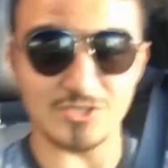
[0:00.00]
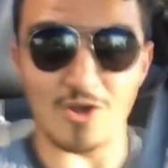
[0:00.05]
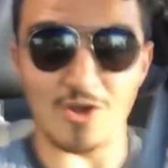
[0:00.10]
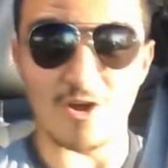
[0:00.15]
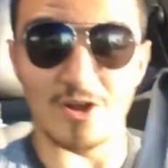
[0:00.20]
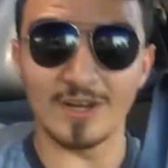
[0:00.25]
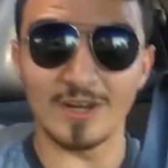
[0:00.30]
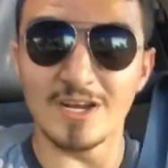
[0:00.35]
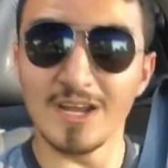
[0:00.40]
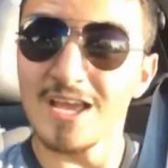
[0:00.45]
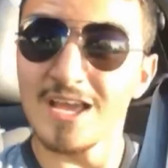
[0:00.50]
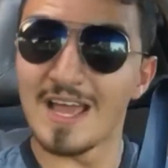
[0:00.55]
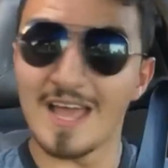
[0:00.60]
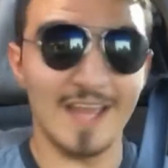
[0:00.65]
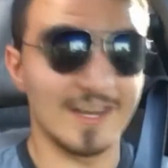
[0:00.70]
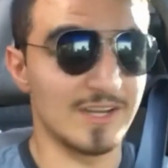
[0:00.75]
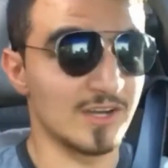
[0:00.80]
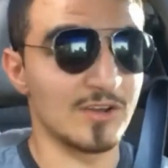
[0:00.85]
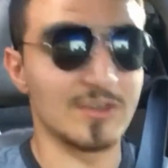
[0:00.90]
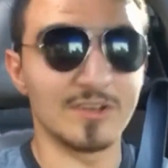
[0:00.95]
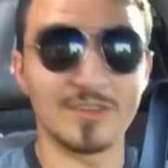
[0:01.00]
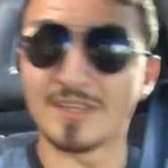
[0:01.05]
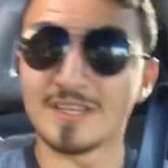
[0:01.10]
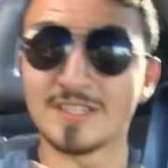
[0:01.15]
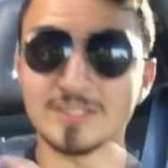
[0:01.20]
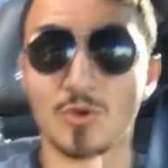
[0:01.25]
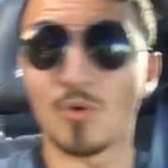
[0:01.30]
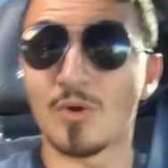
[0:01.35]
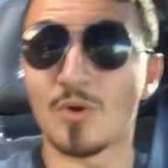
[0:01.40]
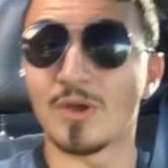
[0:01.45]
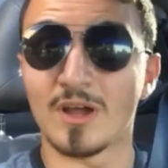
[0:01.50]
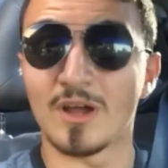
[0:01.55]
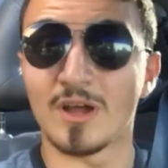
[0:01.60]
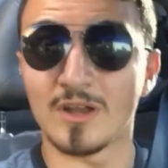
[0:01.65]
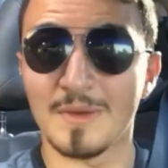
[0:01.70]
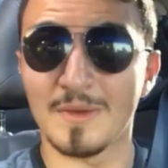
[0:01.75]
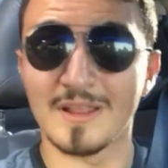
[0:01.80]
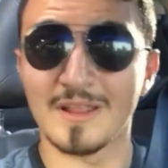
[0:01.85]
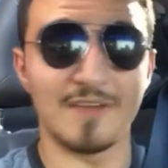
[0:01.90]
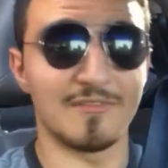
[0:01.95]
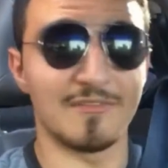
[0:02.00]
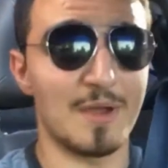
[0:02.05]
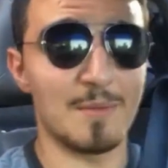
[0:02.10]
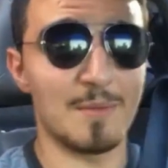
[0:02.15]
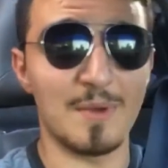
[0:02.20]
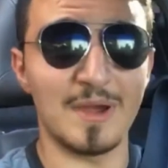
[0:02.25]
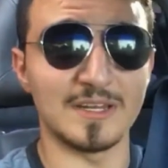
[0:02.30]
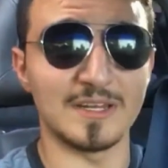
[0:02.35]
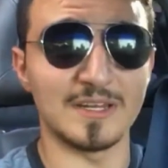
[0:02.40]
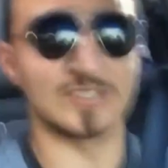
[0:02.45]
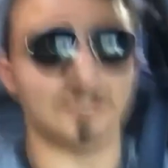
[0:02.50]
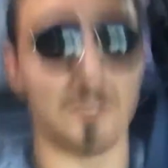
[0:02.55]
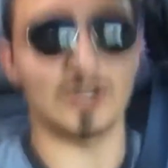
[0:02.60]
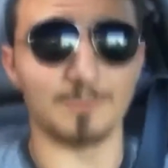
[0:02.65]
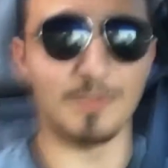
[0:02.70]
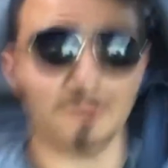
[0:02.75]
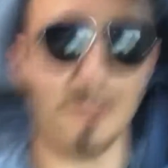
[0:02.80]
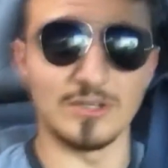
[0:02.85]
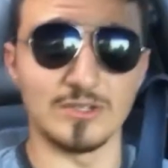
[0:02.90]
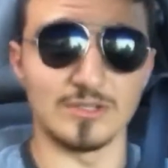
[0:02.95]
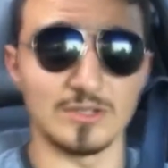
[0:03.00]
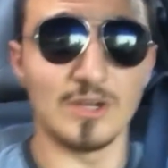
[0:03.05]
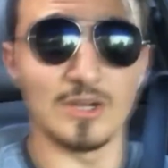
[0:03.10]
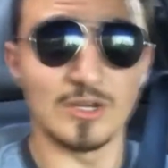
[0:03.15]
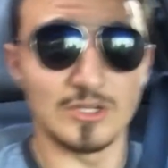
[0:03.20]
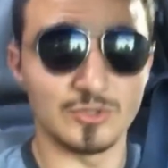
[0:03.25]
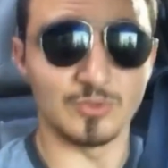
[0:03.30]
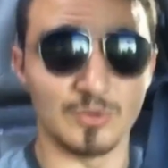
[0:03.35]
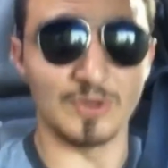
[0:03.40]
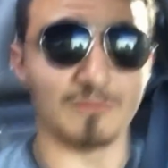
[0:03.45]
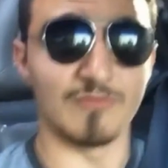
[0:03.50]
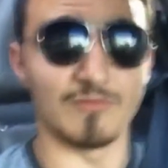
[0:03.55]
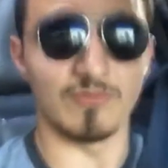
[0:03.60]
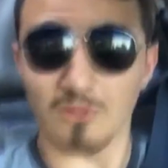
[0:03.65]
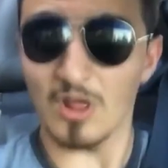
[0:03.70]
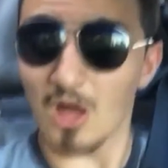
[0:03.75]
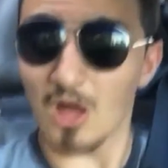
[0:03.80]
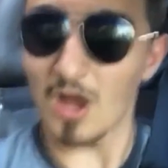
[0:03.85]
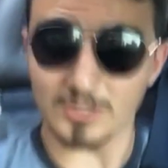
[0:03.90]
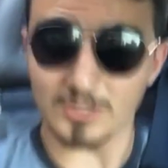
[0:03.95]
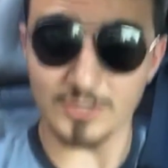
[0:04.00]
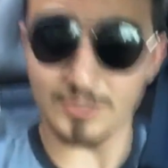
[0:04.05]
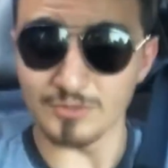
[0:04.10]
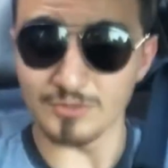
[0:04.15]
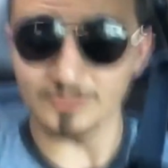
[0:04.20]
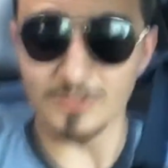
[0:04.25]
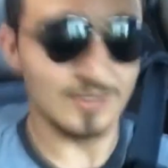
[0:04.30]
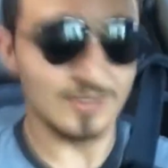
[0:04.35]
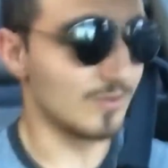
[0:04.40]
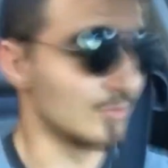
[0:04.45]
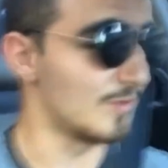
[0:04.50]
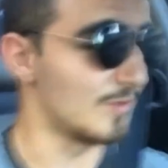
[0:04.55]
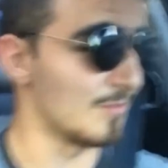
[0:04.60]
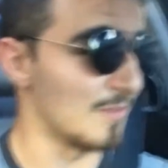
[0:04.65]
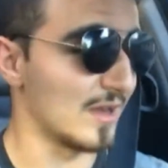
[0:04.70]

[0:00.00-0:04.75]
this car and other things going on in my life. I might even start doing vlogs soon with